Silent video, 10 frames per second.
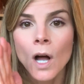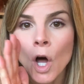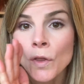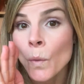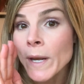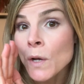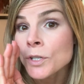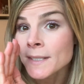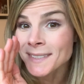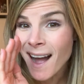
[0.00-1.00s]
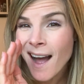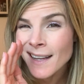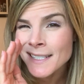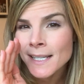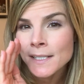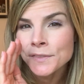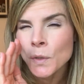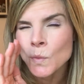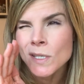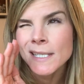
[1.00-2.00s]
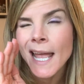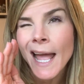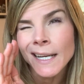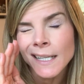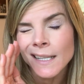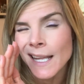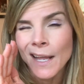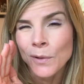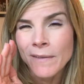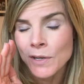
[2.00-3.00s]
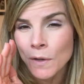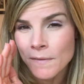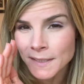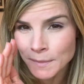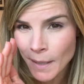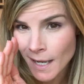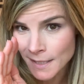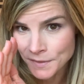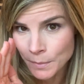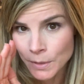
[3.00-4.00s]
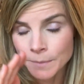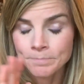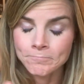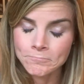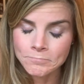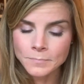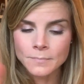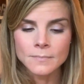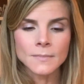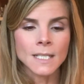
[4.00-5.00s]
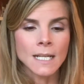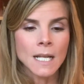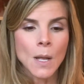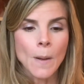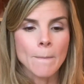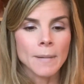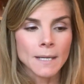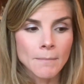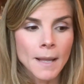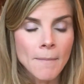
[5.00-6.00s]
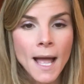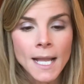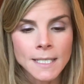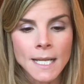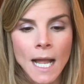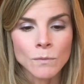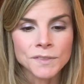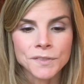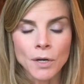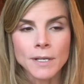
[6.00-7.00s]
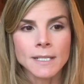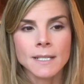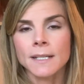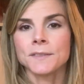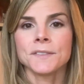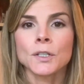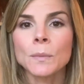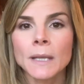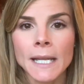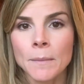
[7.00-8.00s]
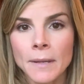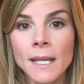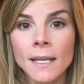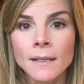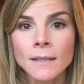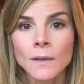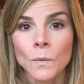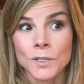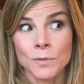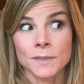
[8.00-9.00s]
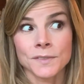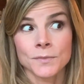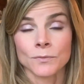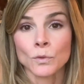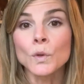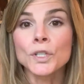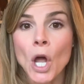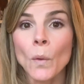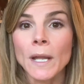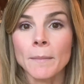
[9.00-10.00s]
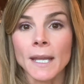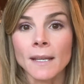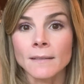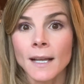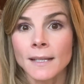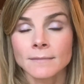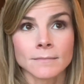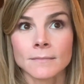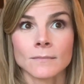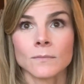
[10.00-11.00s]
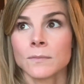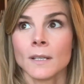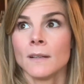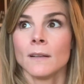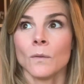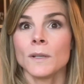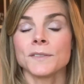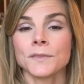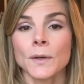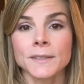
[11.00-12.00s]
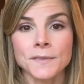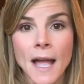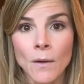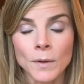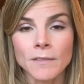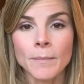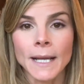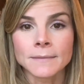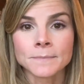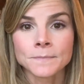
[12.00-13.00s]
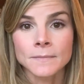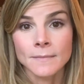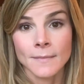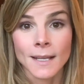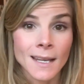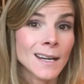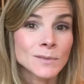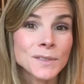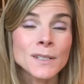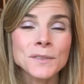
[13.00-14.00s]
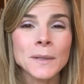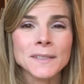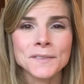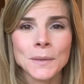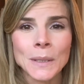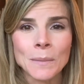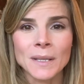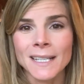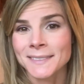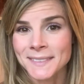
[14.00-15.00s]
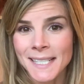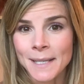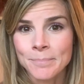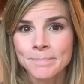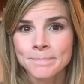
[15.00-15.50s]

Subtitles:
Although we know she's a Honda, so technically I don't even know if that's possible. But in my mind, I was starting to consider plan B, which was rule towing me, and what a circus that would have been. And I was also considering plan C.